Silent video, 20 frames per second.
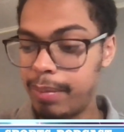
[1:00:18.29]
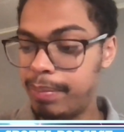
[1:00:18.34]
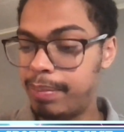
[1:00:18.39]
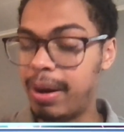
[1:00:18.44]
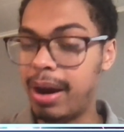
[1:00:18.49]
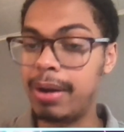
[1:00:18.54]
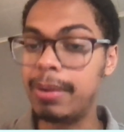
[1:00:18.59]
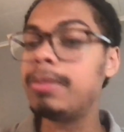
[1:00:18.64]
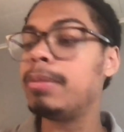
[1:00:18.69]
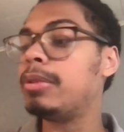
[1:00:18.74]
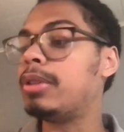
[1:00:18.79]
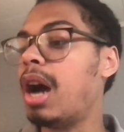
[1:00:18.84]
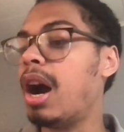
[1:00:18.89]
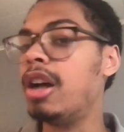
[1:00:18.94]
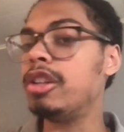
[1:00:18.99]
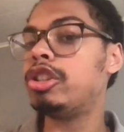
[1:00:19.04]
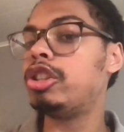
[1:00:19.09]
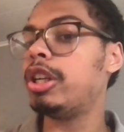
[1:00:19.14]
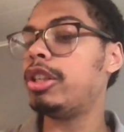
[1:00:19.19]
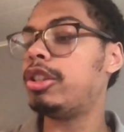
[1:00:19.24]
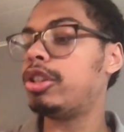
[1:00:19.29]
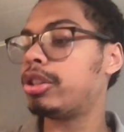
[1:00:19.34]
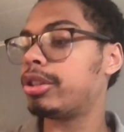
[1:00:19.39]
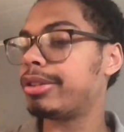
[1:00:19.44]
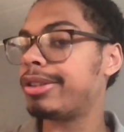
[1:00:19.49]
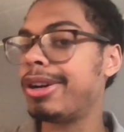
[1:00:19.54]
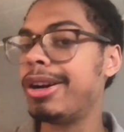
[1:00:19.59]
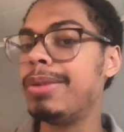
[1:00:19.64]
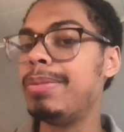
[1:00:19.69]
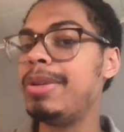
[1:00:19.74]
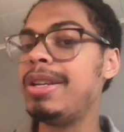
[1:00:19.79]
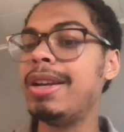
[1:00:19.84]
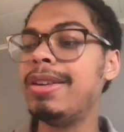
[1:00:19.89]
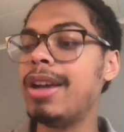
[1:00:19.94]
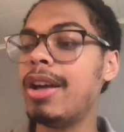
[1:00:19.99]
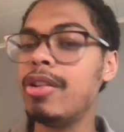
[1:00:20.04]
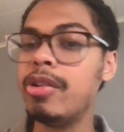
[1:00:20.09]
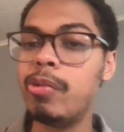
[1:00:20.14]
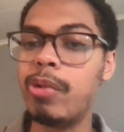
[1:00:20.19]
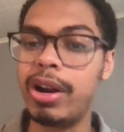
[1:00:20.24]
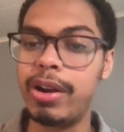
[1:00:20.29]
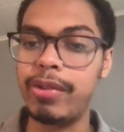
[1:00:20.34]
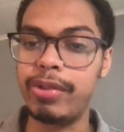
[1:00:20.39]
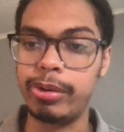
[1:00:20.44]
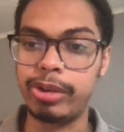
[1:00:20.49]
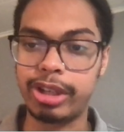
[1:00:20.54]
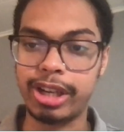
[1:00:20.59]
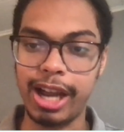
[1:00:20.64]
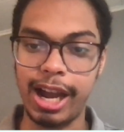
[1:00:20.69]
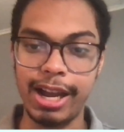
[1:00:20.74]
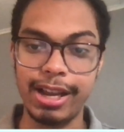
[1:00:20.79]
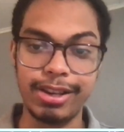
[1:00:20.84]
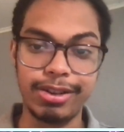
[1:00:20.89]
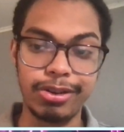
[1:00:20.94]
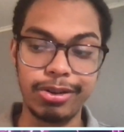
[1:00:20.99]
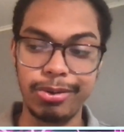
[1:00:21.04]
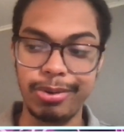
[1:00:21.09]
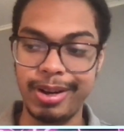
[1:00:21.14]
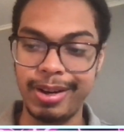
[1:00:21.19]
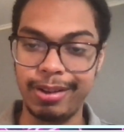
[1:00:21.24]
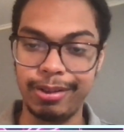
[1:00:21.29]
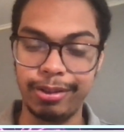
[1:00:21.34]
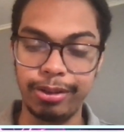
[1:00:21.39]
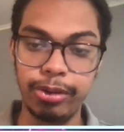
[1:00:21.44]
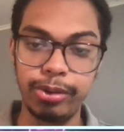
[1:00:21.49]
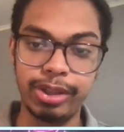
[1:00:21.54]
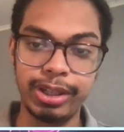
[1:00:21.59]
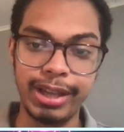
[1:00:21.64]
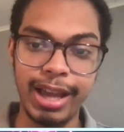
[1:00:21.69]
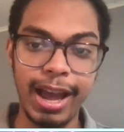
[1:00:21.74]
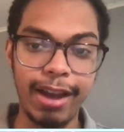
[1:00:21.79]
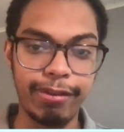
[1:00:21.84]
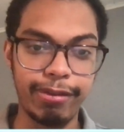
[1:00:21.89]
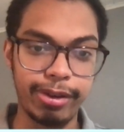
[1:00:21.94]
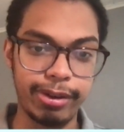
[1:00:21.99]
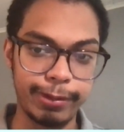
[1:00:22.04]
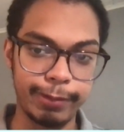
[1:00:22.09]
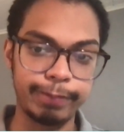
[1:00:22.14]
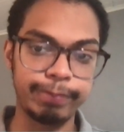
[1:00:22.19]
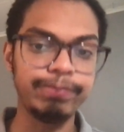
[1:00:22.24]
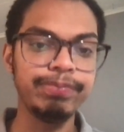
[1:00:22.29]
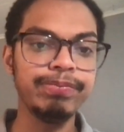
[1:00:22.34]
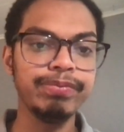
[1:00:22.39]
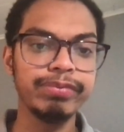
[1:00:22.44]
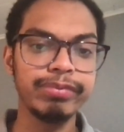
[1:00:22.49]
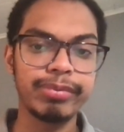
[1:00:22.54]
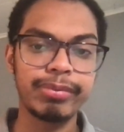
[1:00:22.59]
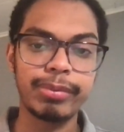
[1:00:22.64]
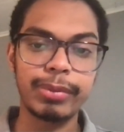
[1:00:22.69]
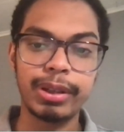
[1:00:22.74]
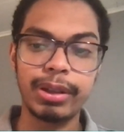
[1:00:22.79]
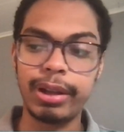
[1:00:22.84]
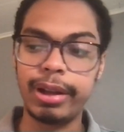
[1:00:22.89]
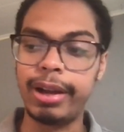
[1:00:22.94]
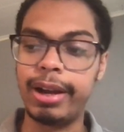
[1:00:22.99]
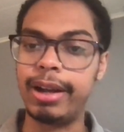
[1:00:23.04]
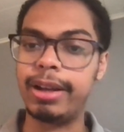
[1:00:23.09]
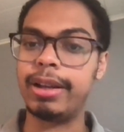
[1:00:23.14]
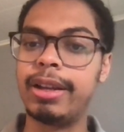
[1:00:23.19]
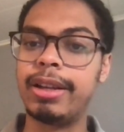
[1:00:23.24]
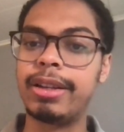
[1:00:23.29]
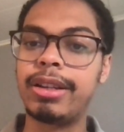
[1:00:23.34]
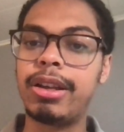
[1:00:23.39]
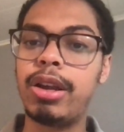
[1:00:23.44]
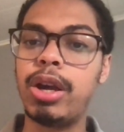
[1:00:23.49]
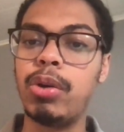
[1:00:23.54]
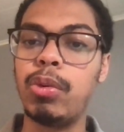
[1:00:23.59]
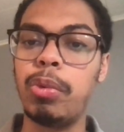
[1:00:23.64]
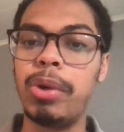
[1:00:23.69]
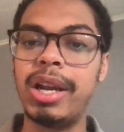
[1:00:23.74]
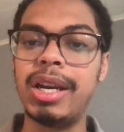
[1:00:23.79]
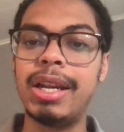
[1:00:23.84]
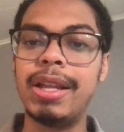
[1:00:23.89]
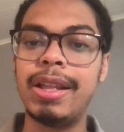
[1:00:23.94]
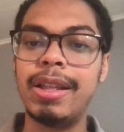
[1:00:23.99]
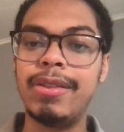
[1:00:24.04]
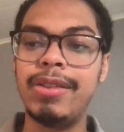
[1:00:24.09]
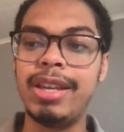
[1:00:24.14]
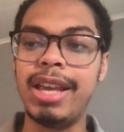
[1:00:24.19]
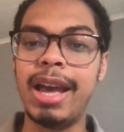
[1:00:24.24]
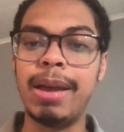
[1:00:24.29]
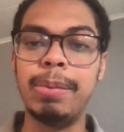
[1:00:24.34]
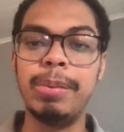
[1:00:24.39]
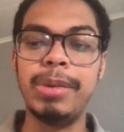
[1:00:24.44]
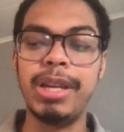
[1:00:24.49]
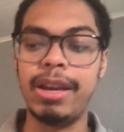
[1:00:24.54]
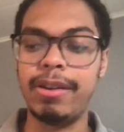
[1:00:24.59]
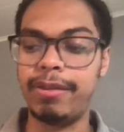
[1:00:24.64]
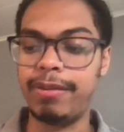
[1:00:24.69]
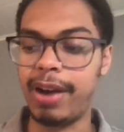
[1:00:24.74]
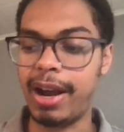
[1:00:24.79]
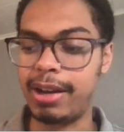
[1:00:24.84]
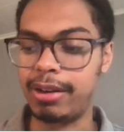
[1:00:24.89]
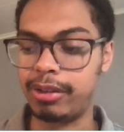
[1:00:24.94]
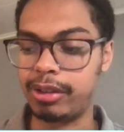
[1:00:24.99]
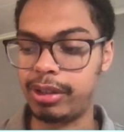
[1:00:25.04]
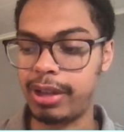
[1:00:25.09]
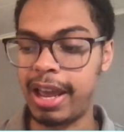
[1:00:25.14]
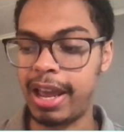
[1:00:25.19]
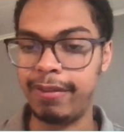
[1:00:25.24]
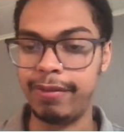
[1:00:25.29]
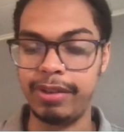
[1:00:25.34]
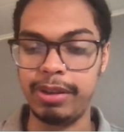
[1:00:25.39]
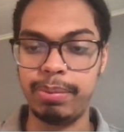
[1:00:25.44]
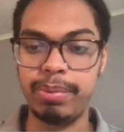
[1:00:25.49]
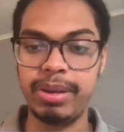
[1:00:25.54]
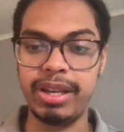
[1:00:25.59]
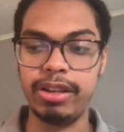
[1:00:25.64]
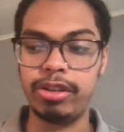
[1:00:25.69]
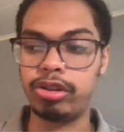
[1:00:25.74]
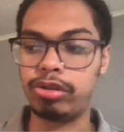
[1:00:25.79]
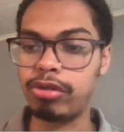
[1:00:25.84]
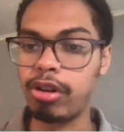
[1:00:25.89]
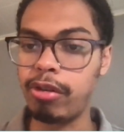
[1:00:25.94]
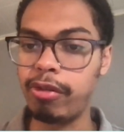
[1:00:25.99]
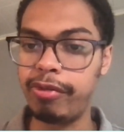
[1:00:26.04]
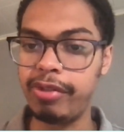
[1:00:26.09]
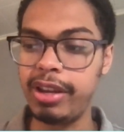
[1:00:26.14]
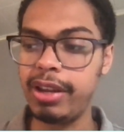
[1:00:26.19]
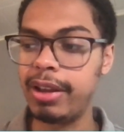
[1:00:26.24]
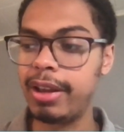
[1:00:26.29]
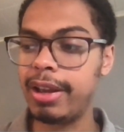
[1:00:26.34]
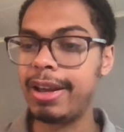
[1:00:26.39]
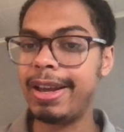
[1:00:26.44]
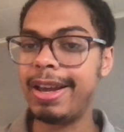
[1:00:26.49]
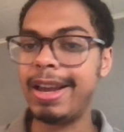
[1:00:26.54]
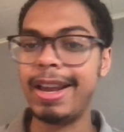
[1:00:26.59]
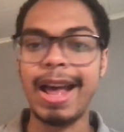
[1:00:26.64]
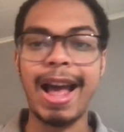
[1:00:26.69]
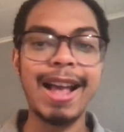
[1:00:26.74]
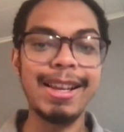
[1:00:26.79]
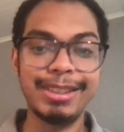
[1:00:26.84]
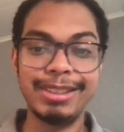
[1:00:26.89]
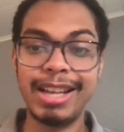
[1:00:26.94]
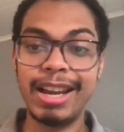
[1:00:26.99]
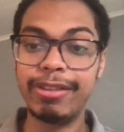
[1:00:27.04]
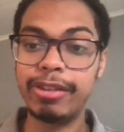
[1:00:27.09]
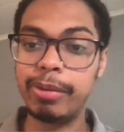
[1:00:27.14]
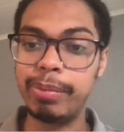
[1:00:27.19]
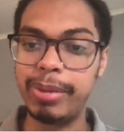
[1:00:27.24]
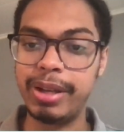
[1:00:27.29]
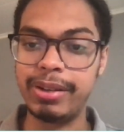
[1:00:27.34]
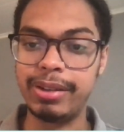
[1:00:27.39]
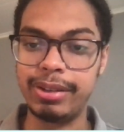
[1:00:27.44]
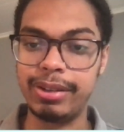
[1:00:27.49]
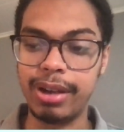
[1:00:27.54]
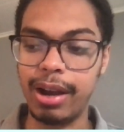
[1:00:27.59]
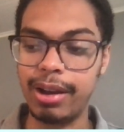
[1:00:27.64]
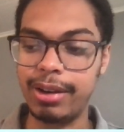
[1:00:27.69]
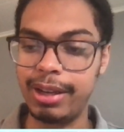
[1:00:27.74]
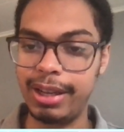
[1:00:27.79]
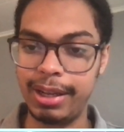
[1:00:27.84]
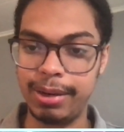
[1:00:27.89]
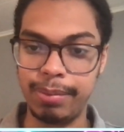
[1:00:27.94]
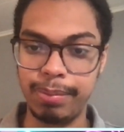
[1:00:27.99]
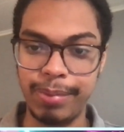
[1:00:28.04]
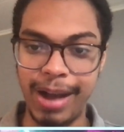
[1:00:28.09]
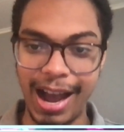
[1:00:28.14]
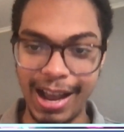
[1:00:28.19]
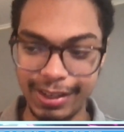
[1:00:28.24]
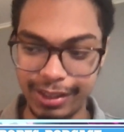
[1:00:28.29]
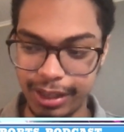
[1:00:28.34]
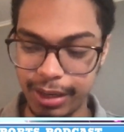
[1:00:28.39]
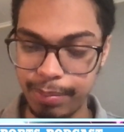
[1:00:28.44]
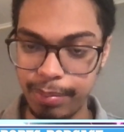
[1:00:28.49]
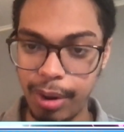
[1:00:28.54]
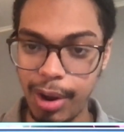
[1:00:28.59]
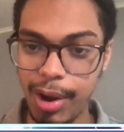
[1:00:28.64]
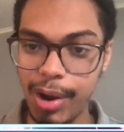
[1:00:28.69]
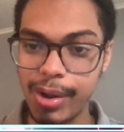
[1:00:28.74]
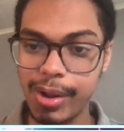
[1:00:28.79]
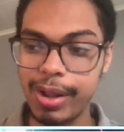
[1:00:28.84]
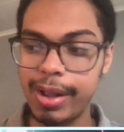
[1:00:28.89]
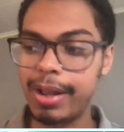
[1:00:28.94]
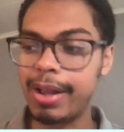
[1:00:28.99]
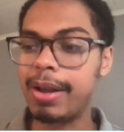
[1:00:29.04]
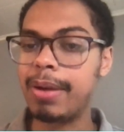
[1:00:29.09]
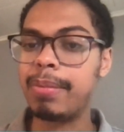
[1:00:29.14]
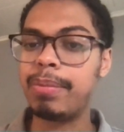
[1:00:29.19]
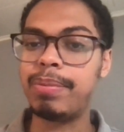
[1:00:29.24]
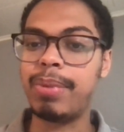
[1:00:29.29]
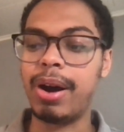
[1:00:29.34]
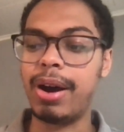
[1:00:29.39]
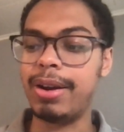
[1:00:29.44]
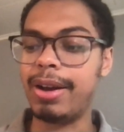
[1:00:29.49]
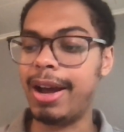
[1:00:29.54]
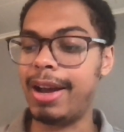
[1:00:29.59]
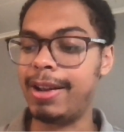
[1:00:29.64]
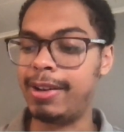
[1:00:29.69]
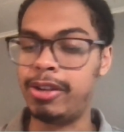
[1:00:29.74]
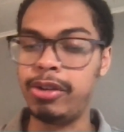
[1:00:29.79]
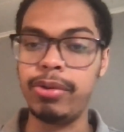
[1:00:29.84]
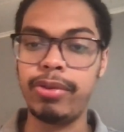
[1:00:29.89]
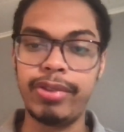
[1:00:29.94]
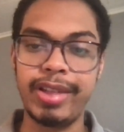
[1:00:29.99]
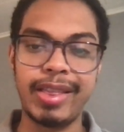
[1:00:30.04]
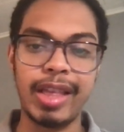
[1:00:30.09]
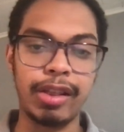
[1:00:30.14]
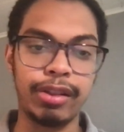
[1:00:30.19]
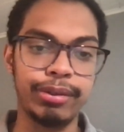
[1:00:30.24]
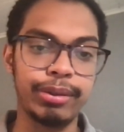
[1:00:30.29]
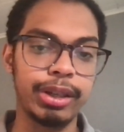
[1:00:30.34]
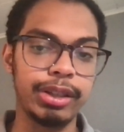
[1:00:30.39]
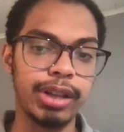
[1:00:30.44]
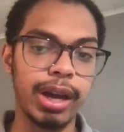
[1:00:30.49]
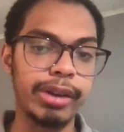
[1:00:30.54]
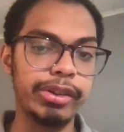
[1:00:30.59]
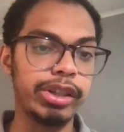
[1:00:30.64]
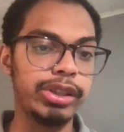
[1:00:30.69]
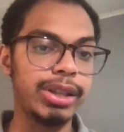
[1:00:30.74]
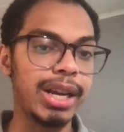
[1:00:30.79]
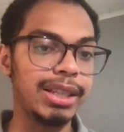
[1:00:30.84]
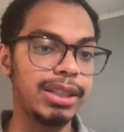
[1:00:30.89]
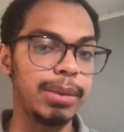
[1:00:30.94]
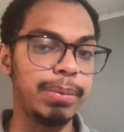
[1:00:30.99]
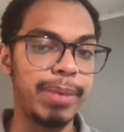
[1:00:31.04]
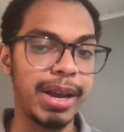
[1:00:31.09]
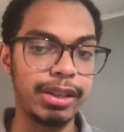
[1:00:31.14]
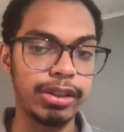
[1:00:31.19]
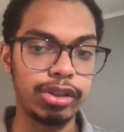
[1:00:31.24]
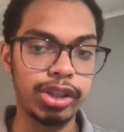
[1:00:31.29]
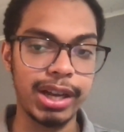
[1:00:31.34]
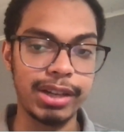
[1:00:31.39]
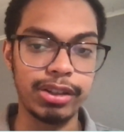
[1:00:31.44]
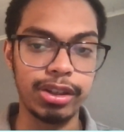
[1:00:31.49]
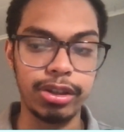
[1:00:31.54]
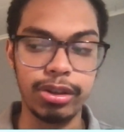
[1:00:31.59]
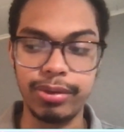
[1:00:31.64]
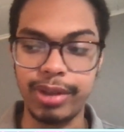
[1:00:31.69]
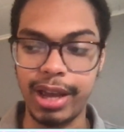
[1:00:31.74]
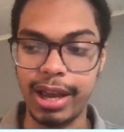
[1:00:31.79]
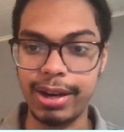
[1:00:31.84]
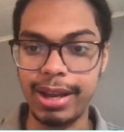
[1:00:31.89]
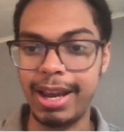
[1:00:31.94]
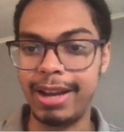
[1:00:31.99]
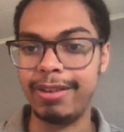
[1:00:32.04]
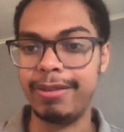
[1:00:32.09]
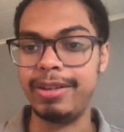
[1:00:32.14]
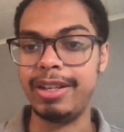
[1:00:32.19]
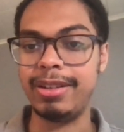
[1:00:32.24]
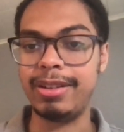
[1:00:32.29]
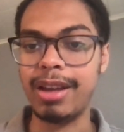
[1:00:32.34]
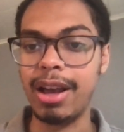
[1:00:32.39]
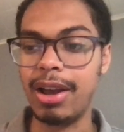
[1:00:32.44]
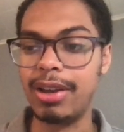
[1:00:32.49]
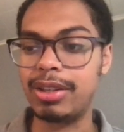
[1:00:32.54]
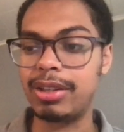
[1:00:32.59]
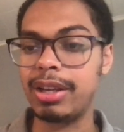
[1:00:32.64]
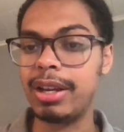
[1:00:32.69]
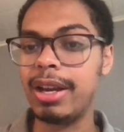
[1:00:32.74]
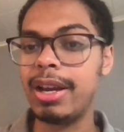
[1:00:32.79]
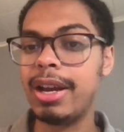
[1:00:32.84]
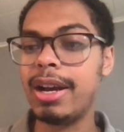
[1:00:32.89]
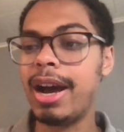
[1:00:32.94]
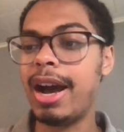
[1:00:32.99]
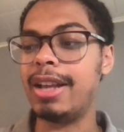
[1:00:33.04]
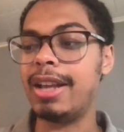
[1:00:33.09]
But Doncic could be another one of those guys who, in a losing effort, uh, could win the NBA Finals MVP trophy. It has never been done in basketball, but I do think that Luka Doncic has the best chance to do that. And if he does, I